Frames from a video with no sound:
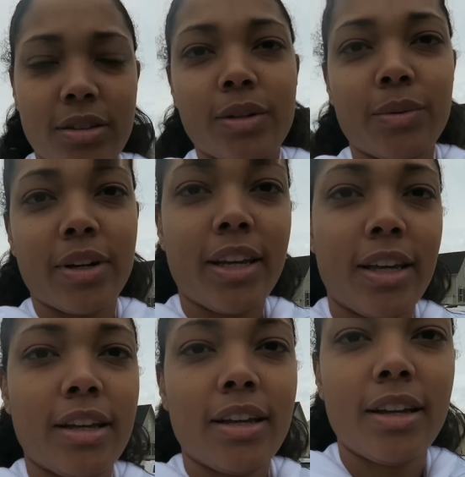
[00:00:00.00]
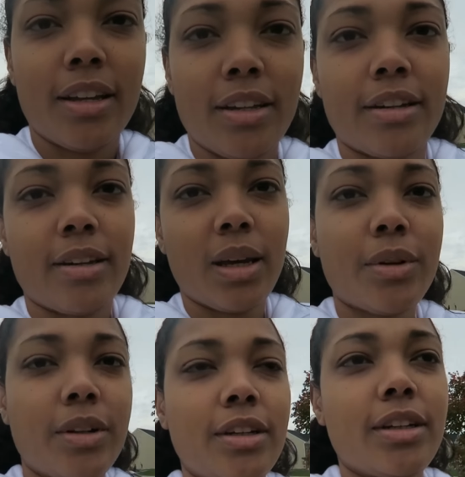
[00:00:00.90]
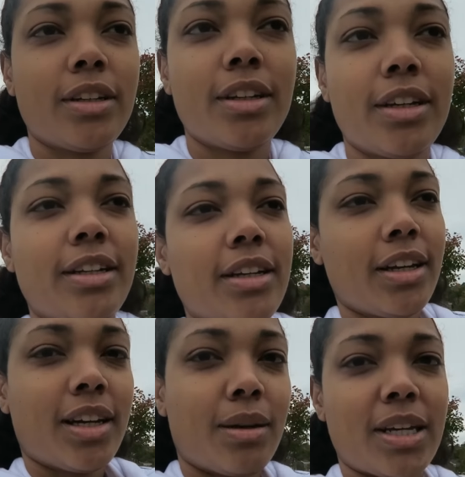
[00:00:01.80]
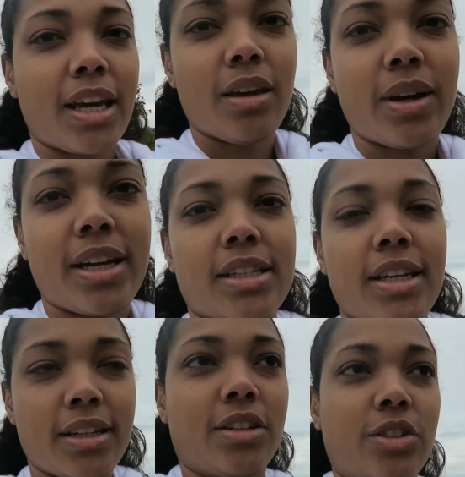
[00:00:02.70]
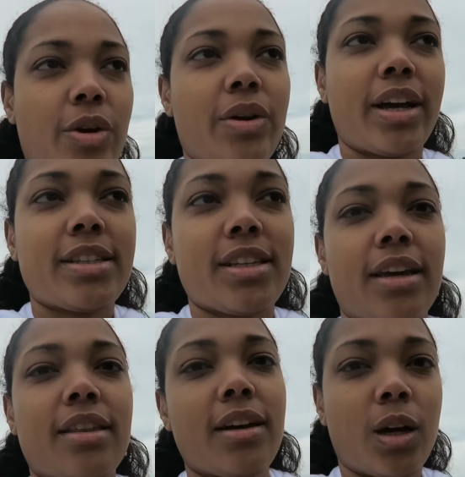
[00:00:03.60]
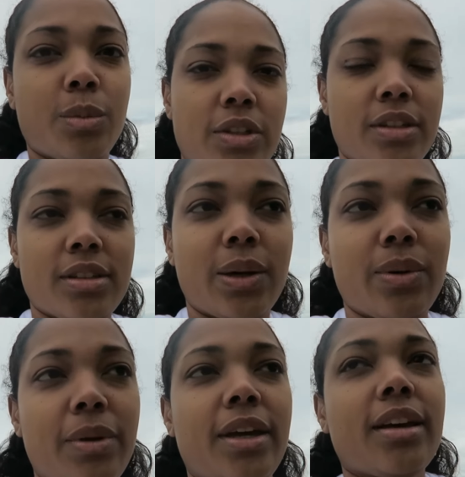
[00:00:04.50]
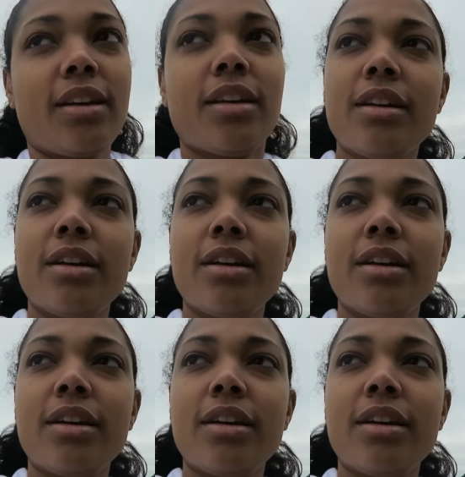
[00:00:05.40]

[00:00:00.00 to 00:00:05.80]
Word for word: So we're in the neighborhood. I'm taking you guys in to show you guys like the options that we picked.